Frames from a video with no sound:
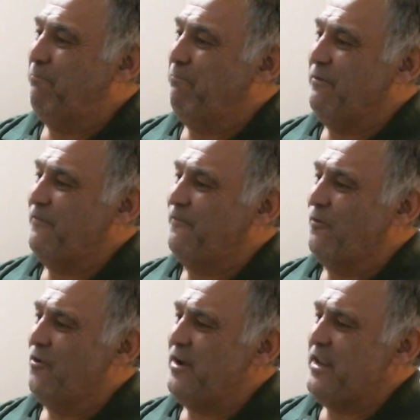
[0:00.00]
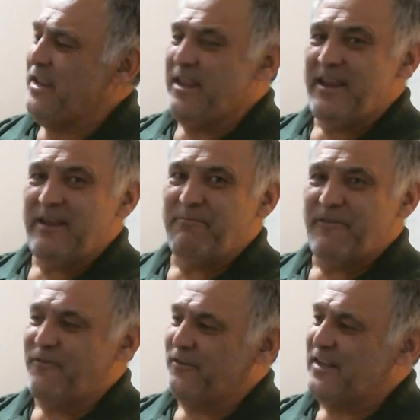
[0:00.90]
before
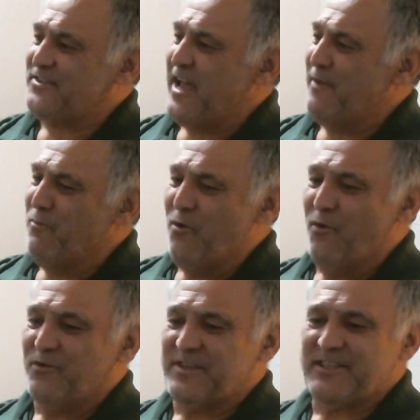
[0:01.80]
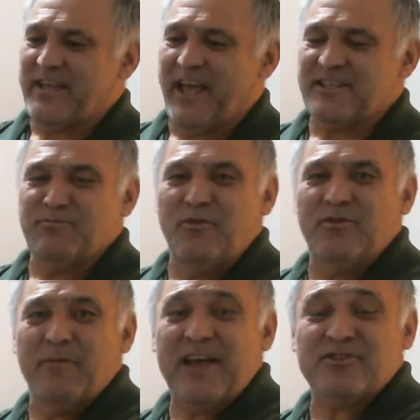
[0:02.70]
this guy moves, this guy has to move
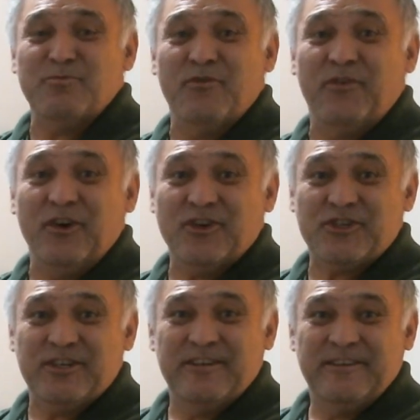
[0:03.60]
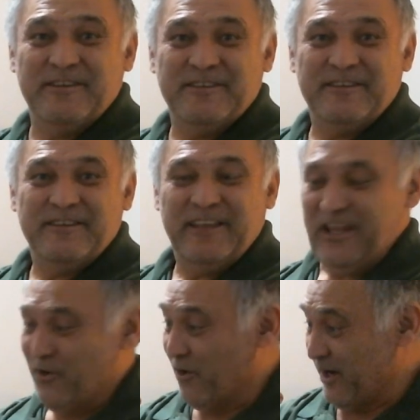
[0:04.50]
first,
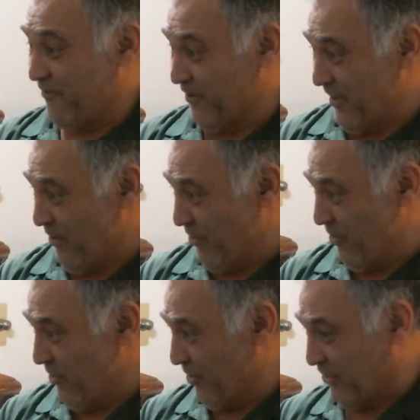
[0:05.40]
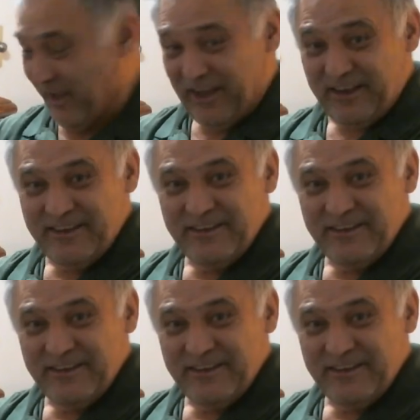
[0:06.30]
in order for the whole thing